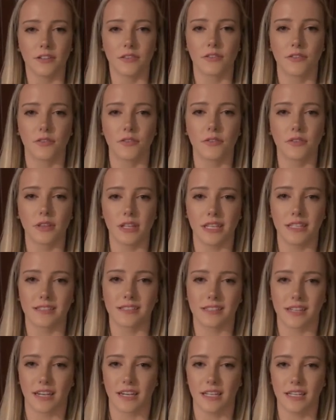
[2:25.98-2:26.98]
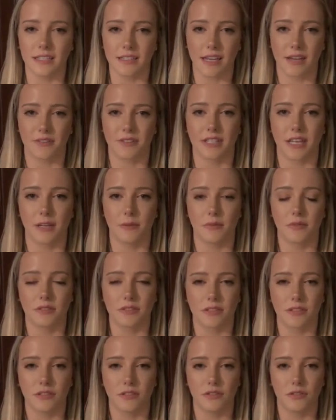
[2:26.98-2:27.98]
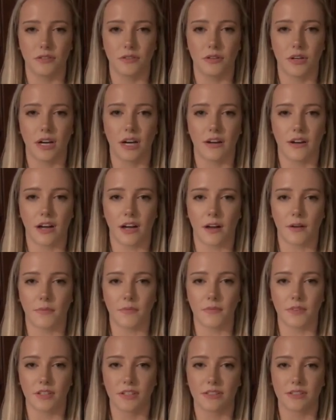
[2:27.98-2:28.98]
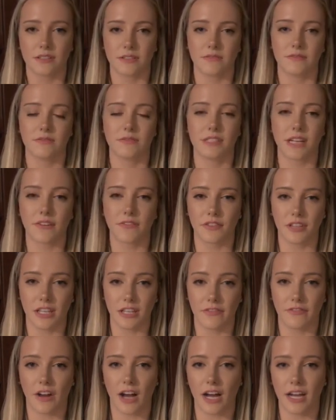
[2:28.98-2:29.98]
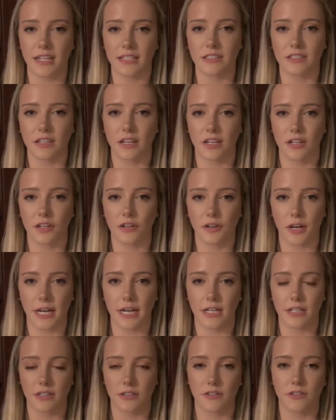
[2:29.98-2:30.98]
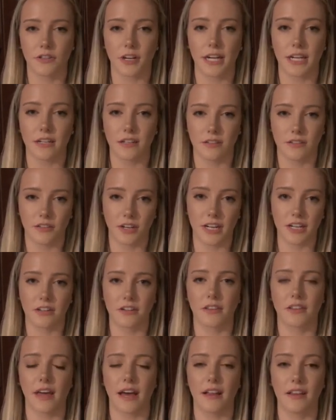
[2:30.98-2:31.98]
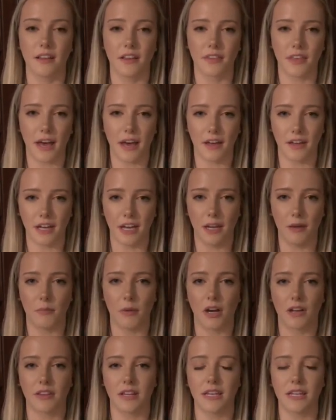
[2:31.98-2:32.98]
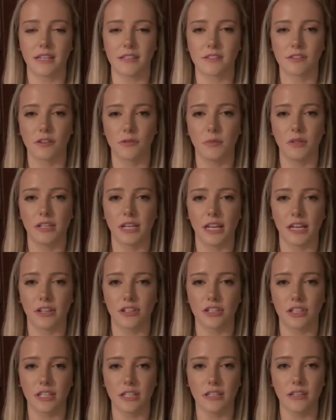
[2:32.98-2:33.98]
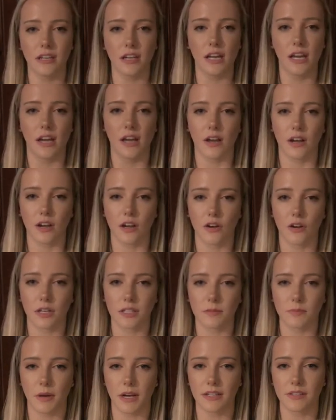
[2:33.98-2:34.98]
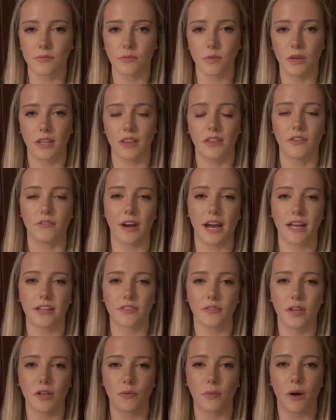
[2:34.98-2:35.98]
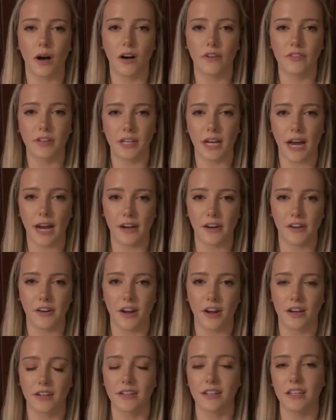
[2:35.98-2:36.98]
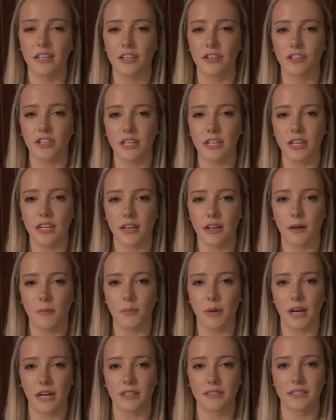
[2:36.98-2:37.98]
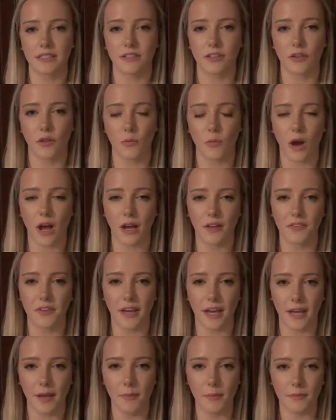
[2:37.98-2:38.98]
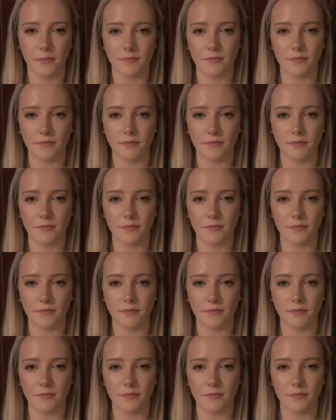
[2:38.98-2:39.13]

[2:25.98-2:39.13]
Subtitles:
Through these studies, I was able to definitely find a greater lethality among the histone mutation co-expressed with the RASV12 and IRER deletion in comparison to the wild type,